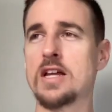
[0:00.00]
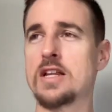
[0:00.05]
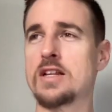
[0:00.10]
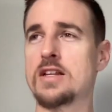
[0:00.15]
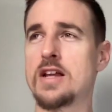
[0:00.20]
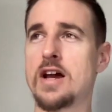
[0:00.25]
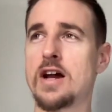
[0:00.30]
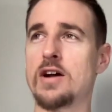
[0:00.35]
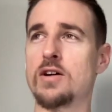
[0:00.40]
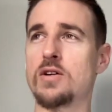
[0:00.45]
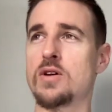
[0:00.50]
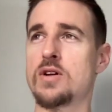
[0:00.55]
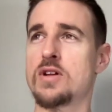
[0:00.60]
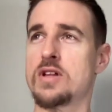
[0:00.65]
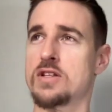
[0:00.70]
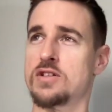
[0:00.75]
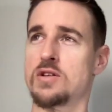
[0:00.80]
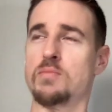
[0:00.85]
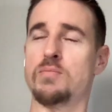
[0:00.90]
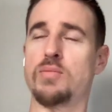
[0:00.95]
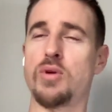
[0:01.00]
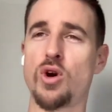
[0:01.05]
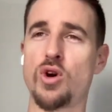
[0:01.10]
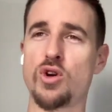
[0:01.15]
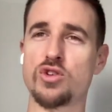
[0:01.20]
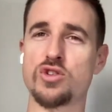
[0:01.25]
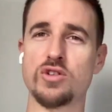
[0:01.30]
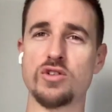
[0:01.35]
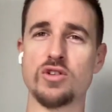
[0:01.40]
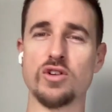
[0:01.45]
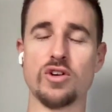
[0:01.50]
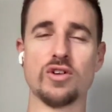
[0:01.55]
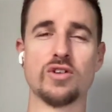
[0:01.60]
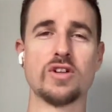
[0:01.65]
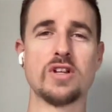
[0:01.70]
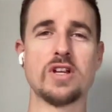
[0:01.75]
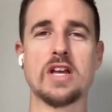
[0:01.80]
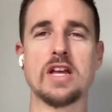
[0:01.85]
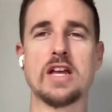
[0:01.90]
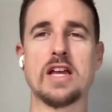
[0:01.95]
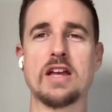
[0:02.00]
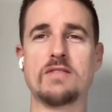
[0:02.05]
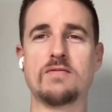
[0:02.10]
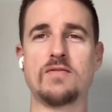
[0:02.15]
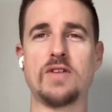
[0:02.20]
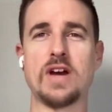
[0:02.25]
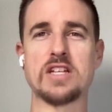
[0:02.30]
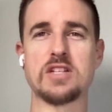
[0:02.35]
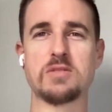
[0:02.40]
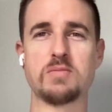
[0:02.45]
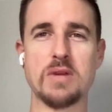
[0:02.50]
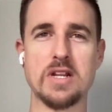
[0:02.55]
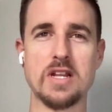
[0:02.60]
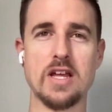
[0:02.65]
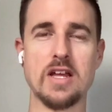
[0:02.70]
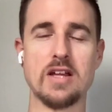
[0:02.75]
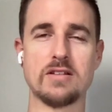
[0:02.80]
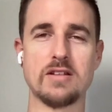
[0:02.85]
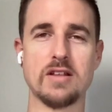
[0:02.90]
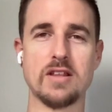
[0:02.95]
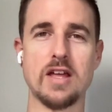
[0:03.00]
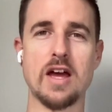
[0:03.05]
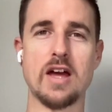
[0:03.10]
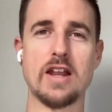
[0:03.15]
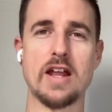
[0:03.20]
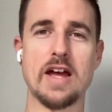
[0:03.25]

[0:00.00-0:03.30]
Now, some personal investment into that,